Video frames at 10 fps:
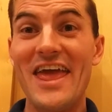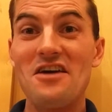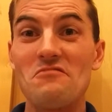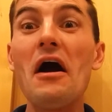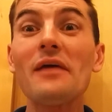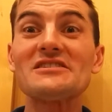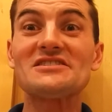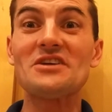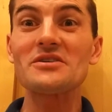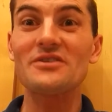my name is
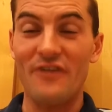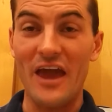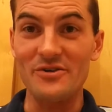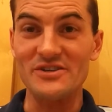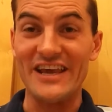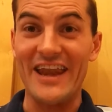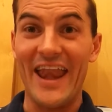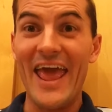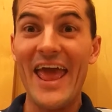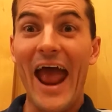Joseph Anderson,
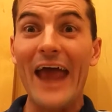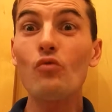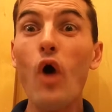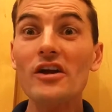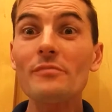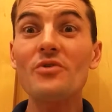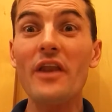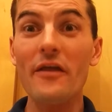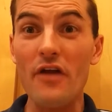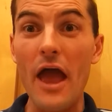and welcome to
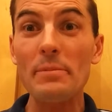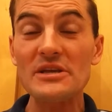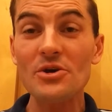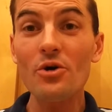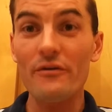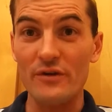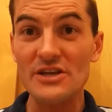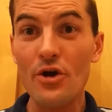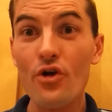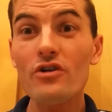another episode of
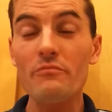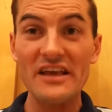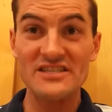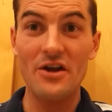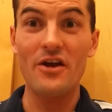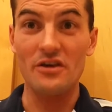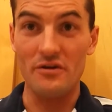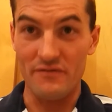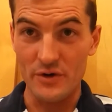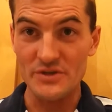Return Missionary
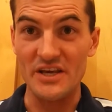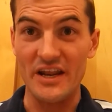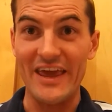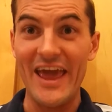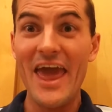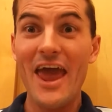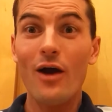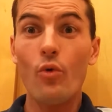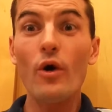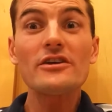University.
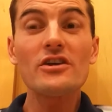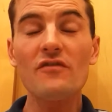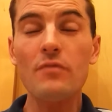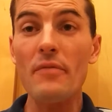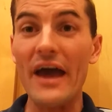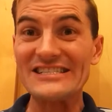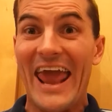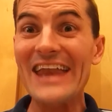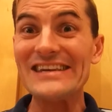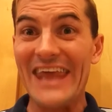Whether you've been back
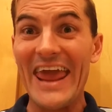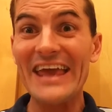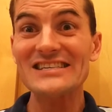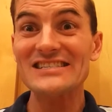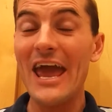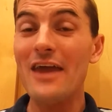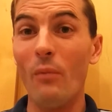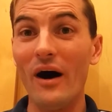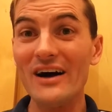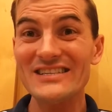10 days, 10
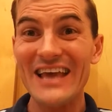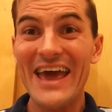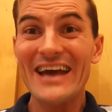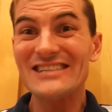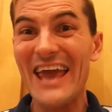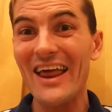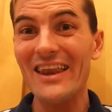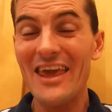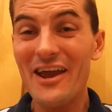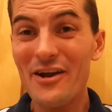months, 10
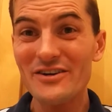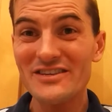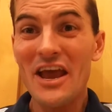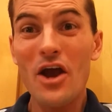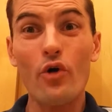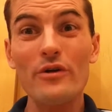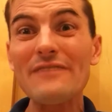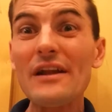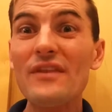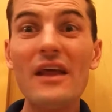years, or
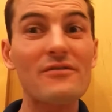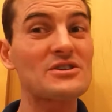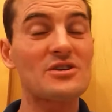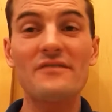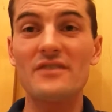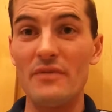even if you never served a